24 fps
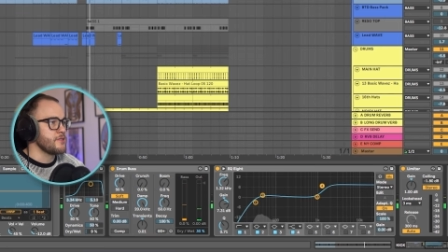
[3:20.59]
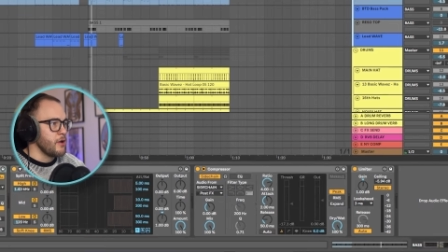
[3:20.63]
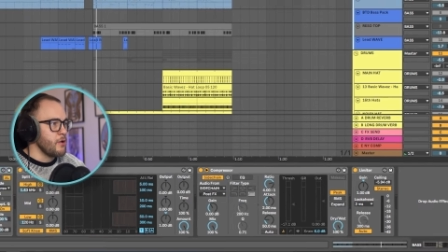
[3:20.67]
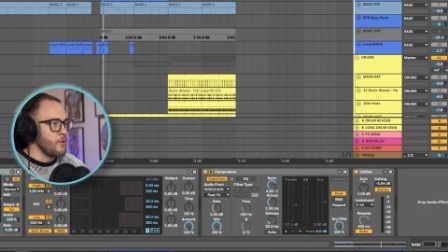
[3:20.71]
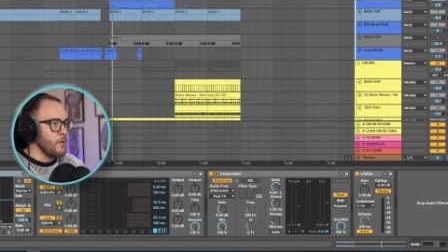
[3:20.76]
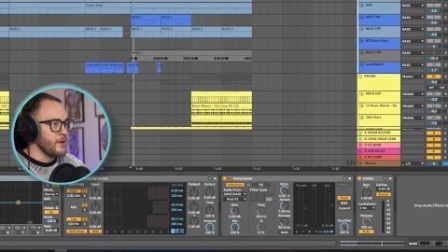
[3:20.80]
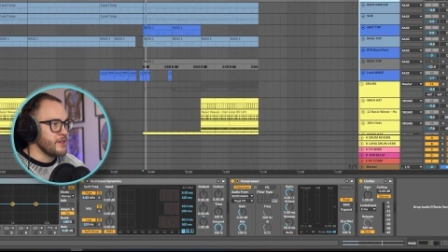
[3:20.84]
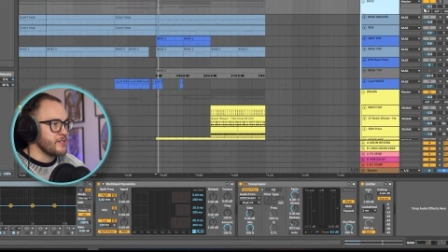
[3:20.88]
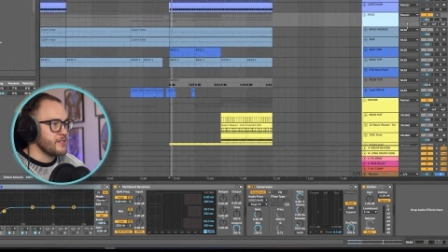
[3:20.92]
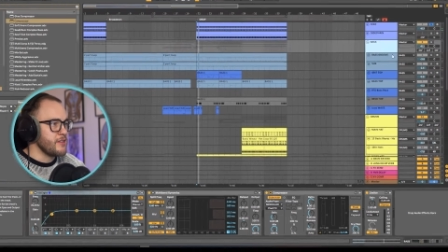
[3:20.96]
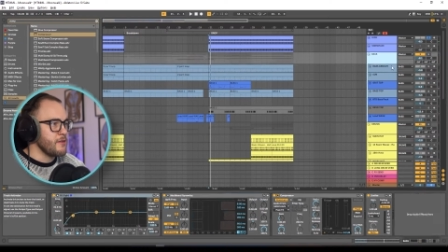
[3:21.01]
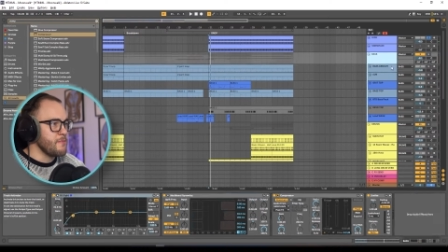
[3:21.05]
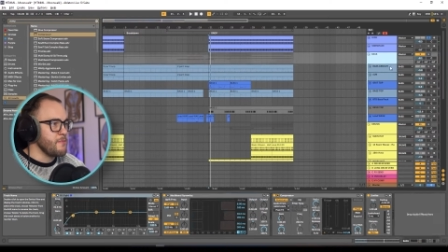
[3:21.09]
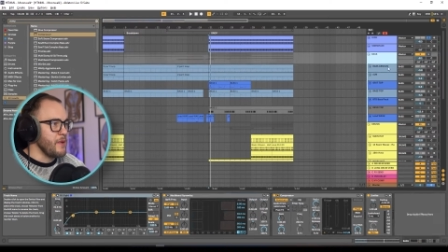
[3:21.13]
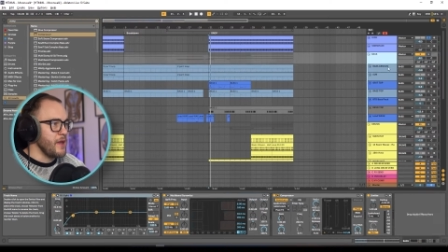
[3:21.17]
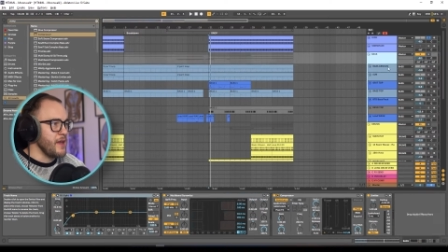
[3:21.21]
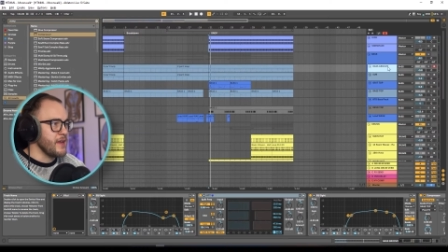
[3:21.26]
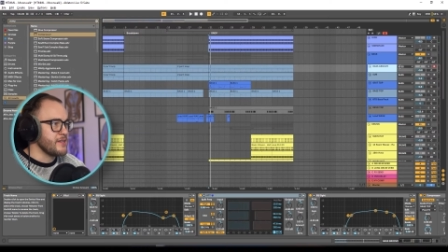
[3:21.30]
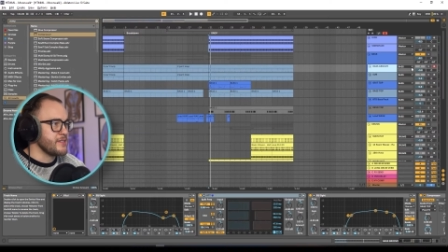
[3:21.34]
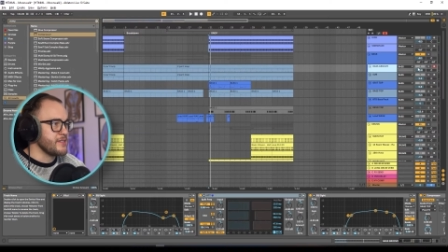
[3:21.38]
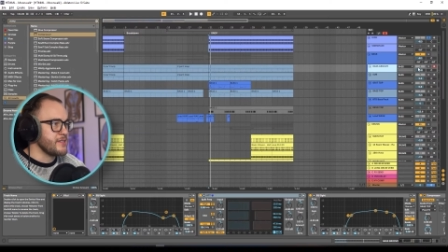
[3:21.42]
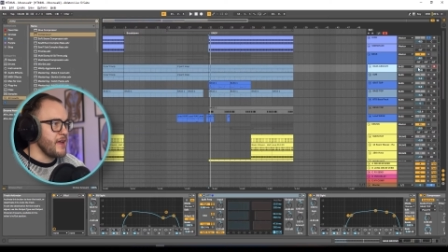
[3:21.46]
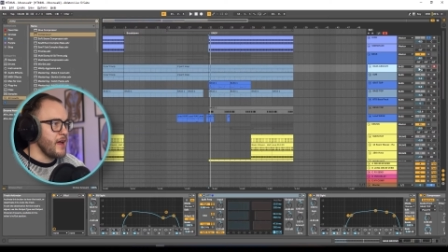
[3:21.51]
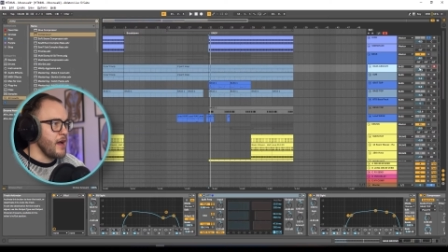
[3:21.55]
Going to the
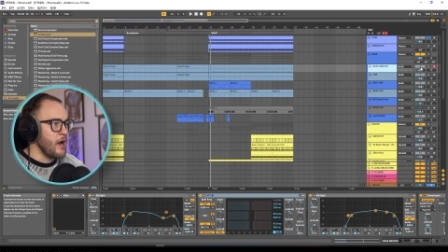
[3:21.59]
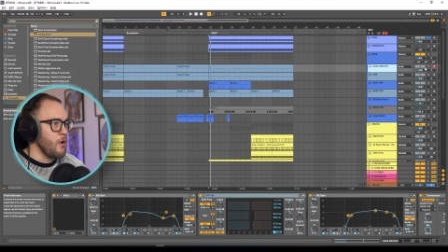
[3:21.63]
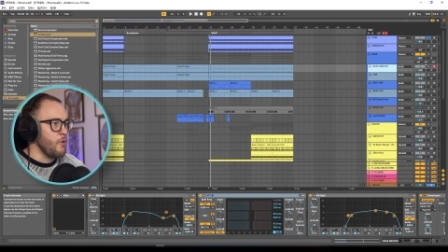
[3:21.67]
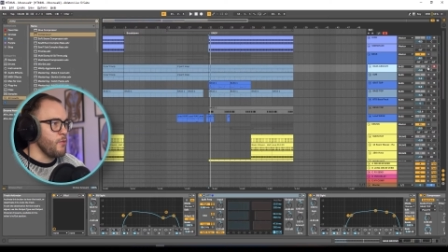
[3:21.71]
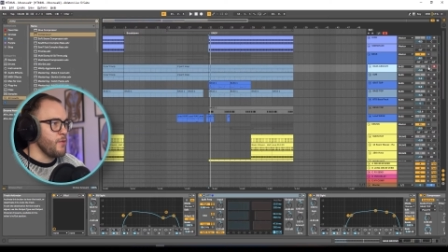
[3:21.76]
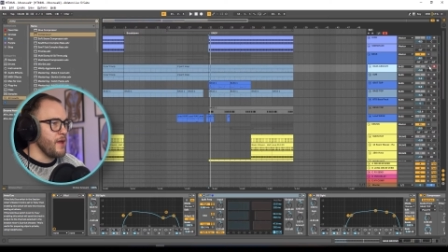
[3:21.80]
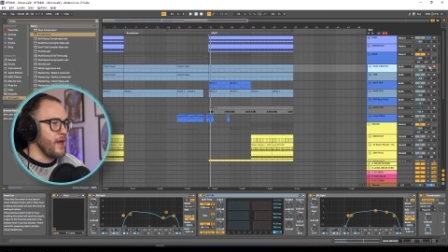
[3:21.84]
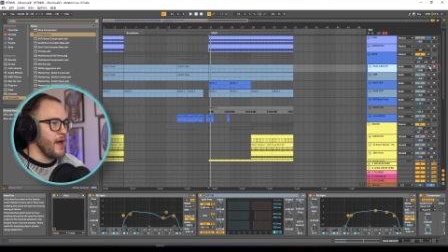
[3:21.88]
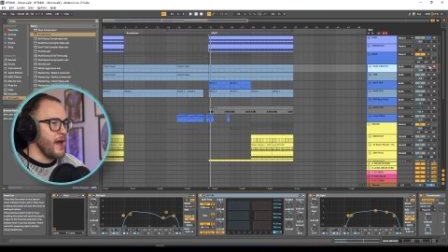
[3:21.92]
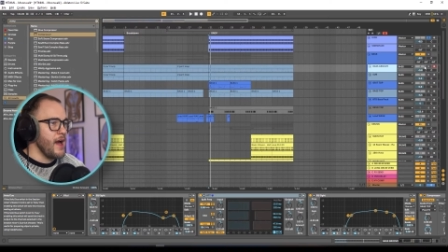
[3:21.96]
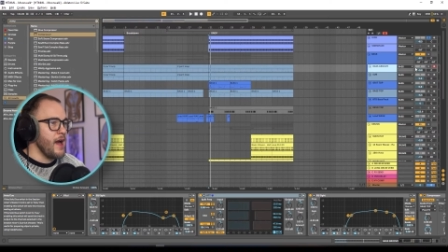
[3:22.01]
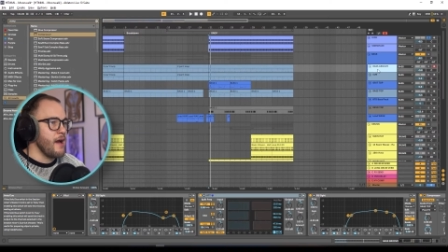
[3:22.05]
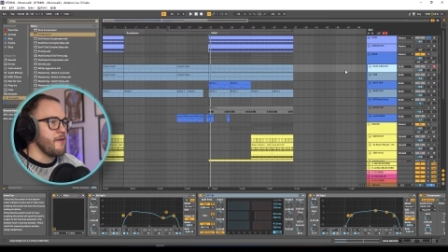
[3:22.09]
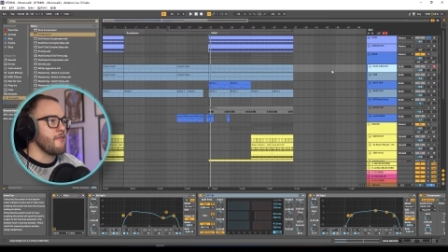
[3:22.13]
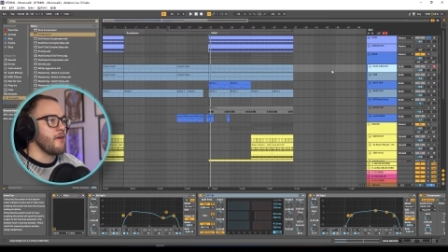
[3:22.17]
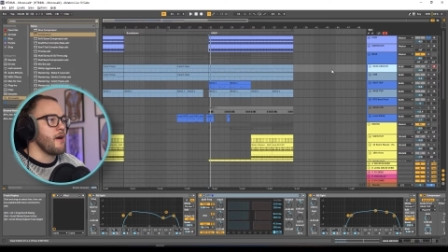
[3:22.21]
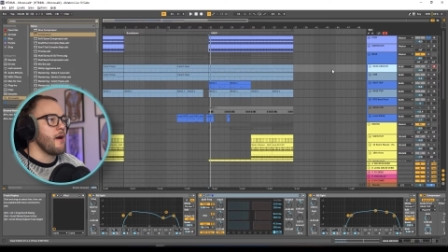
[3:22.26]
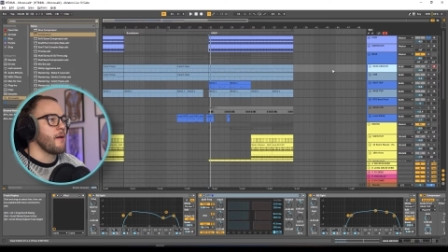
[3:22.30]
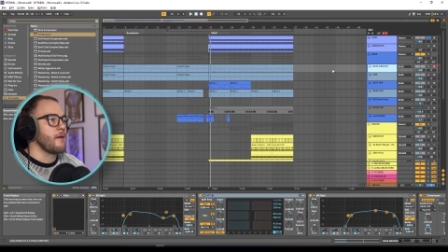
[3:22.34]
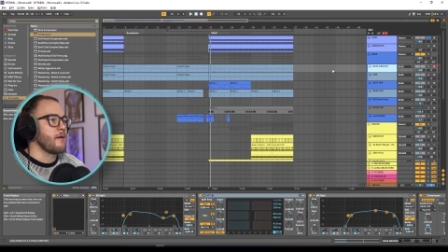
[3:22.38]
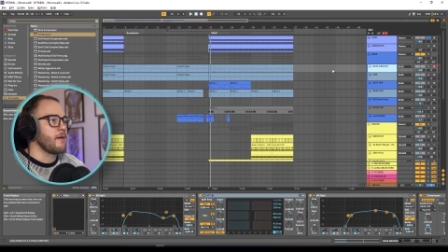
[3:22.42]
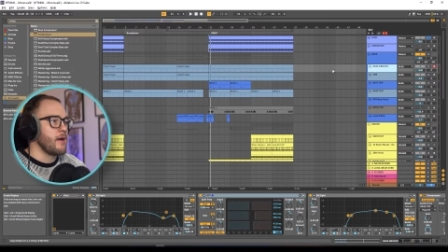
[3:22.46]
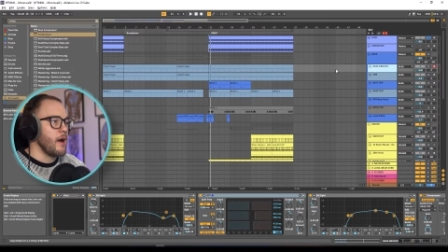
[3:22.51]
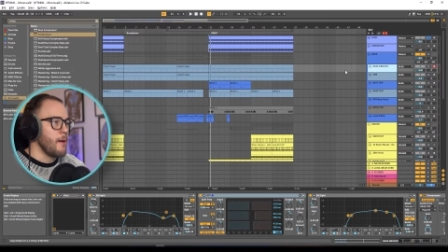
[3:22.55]
bass now, we have
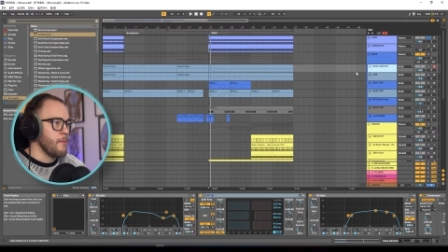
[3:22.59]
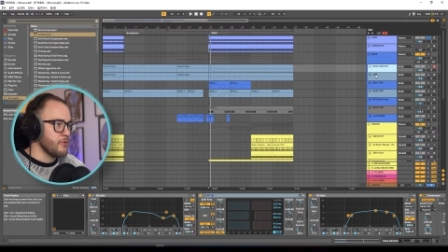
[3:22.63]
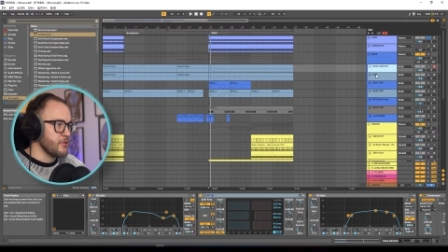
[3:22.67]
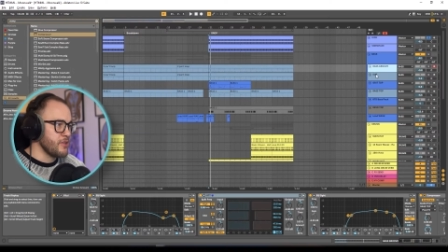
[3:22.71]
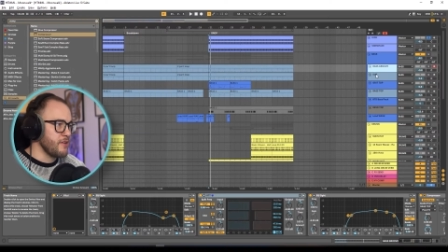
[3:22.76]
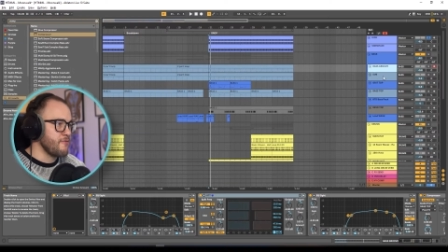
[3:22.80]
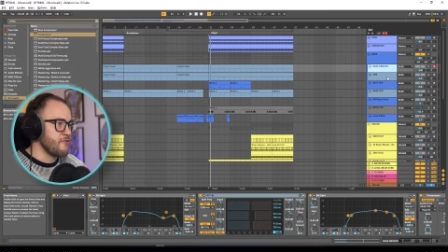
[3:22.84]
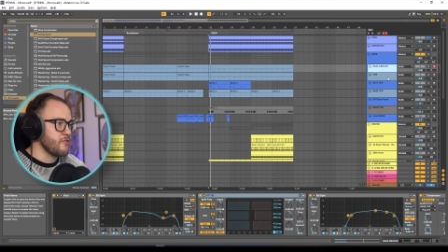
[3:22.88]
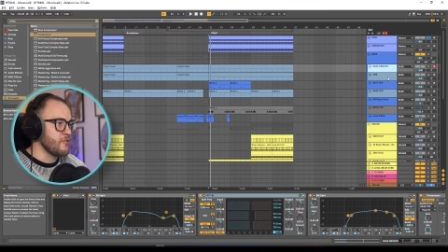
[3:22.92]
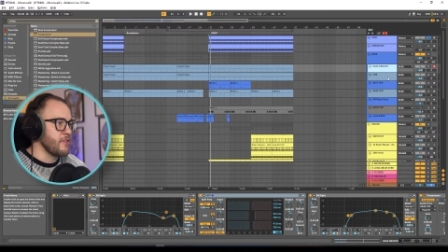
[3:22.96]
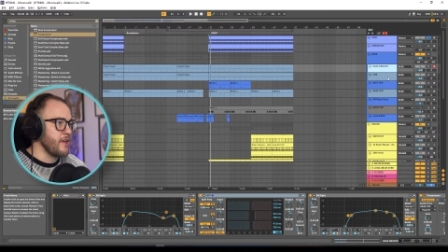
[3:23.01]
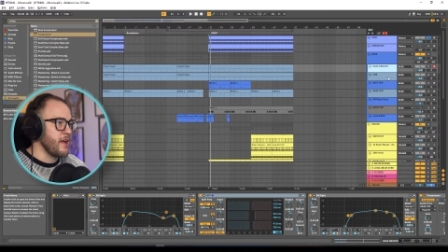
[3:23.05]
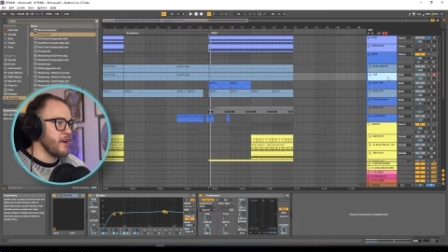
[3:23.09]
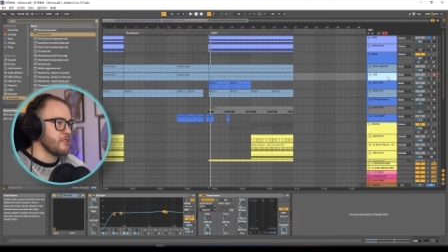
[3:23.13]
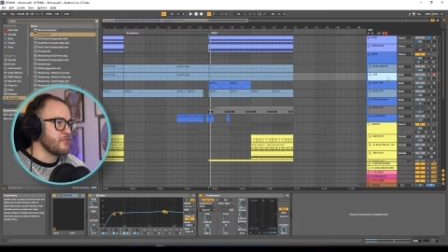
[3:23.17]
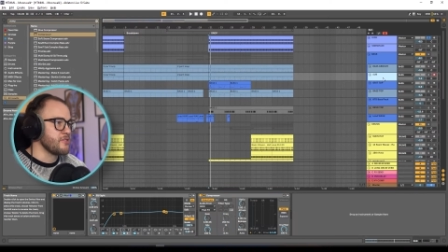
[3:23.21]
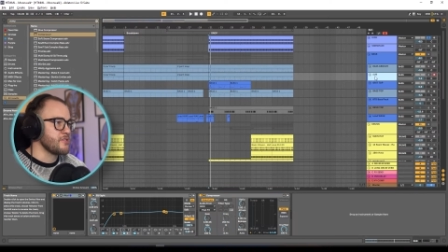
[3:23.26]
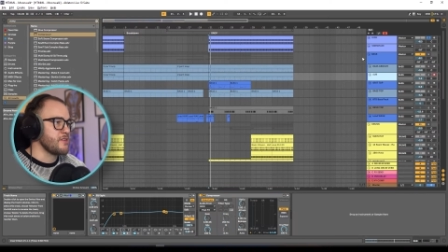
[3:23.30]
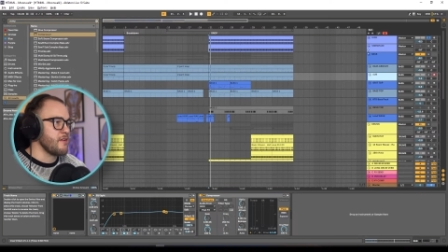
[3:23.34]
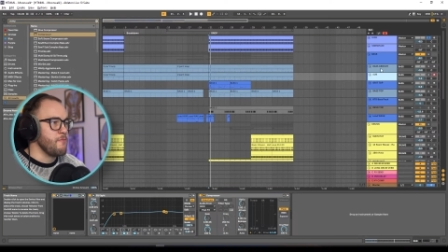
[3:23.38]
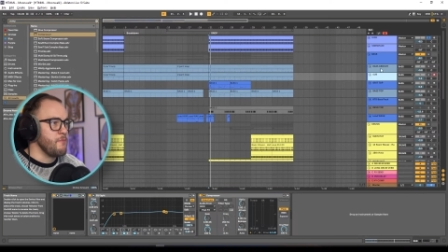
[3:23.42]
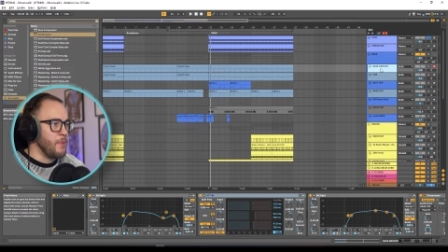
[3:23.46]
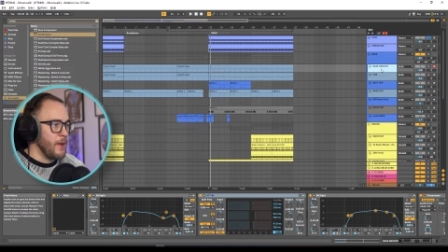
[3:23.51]
a couple different layers,